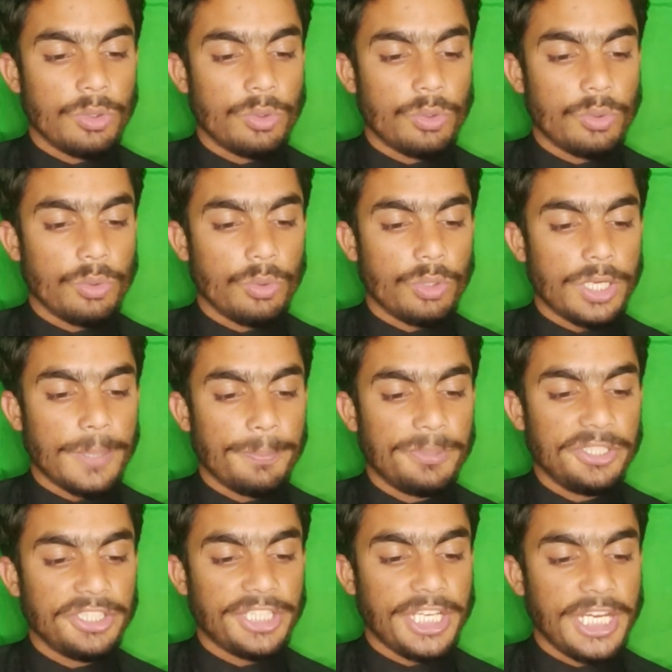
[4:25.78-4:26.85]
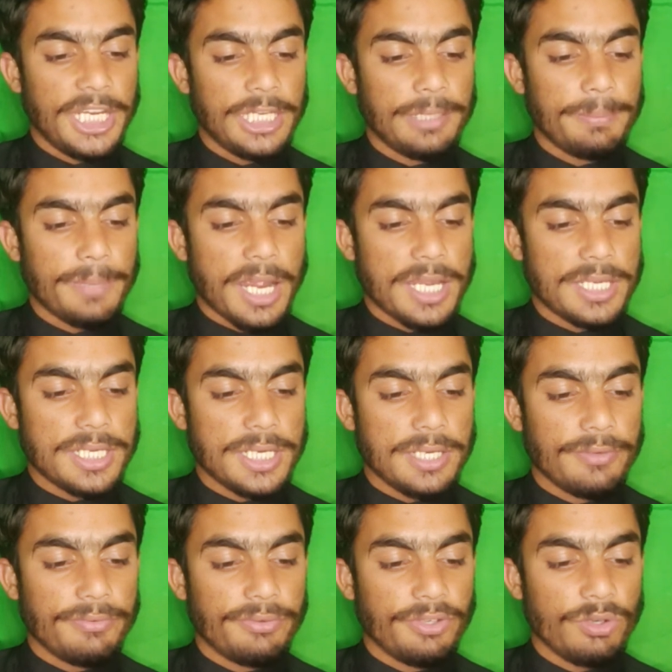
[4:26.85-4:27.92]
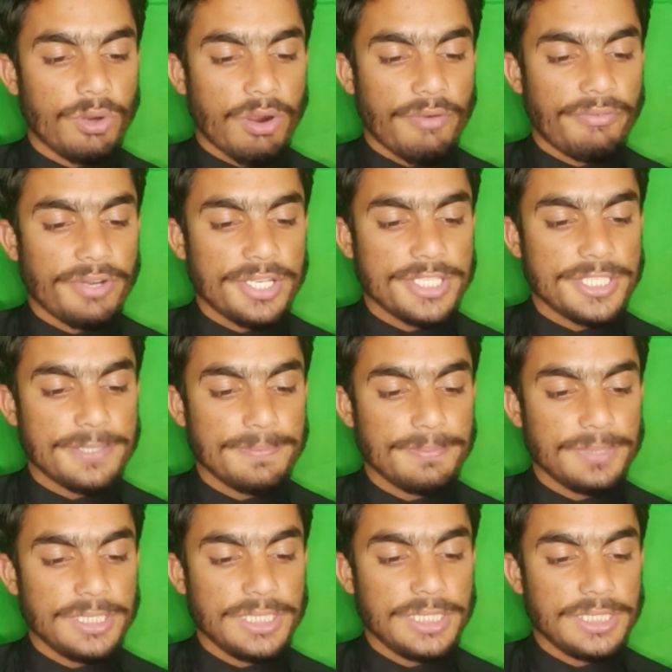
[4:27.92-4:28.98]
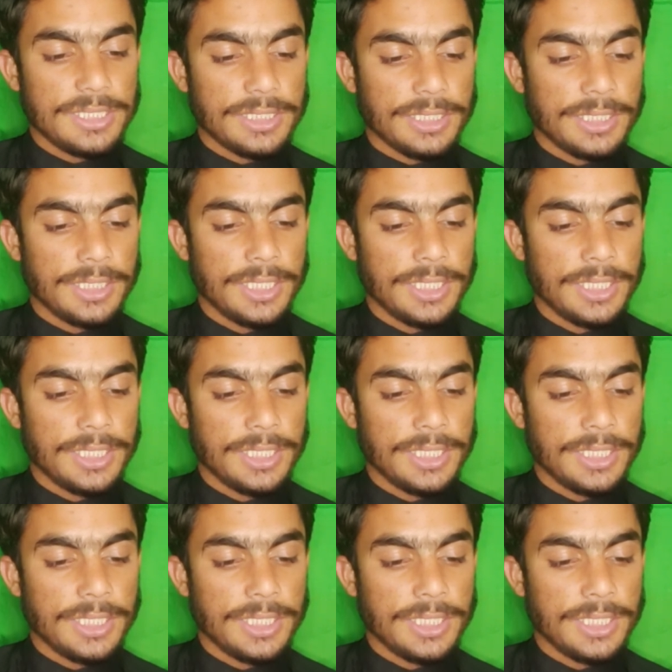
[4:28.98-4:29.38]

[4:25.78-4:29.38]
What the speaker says: To complicate matter, few of us meet